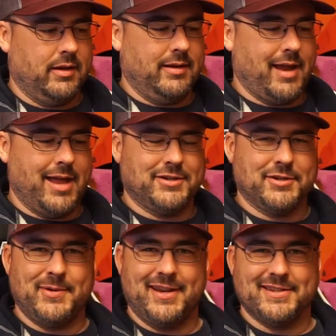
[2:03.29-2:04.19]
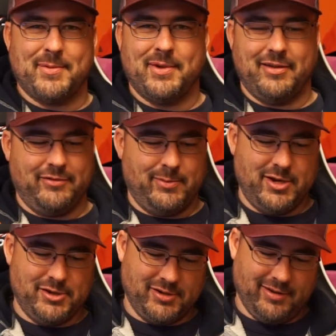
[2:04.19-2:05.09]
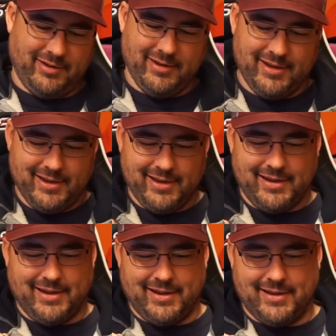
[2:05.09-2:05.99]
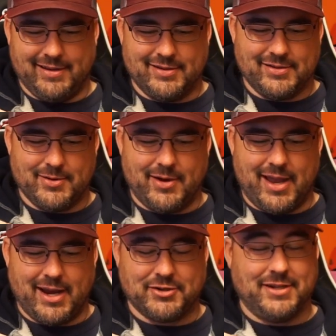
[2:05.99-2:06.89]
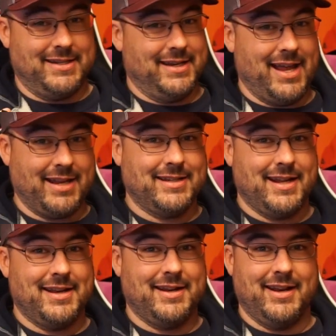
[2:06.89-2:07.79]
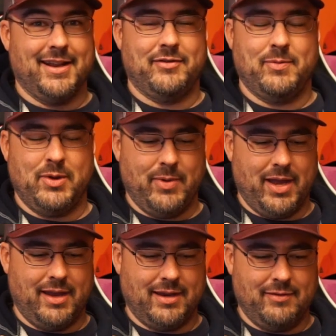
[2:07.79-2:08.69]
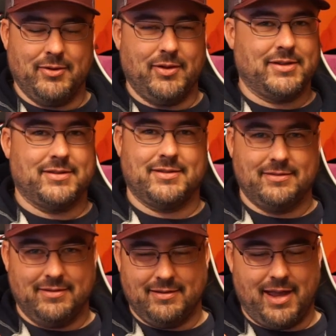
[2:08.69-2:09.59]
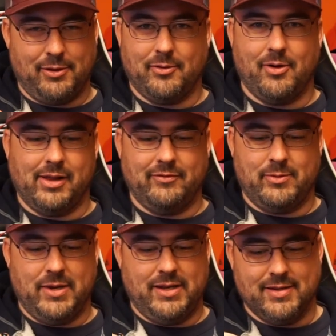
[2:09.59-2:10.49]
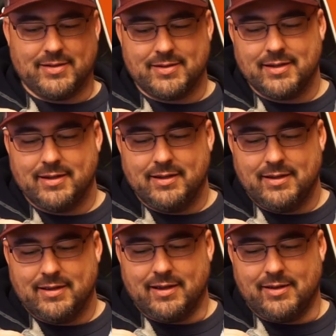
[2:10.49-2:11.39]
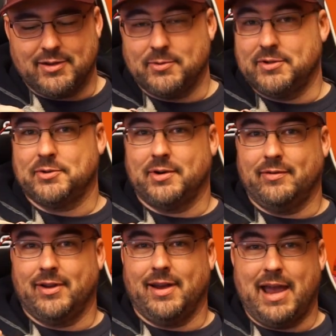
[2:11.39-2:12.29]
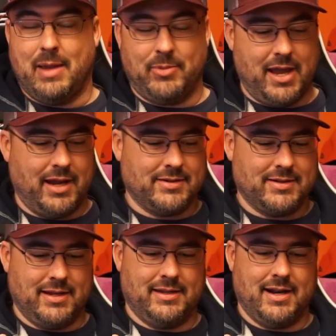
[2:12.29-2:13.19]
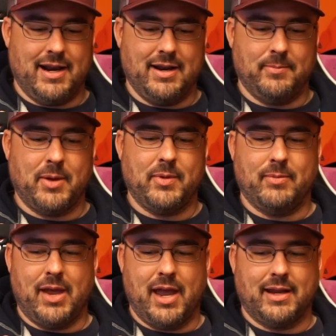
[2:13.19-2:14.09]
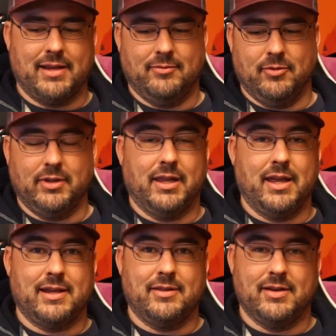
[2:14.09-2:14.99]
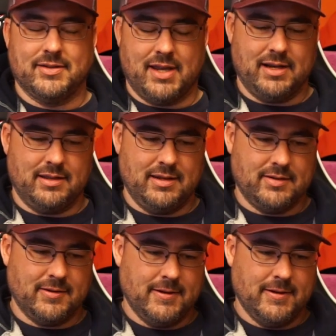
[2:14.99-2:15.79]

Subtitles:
Not just because I'm an MVP shill. So I actually did not intend to get an MVP bag, even though I throw all MVP discs. This was just sort of a happy accident that I ended up coming back and really liking the design of these.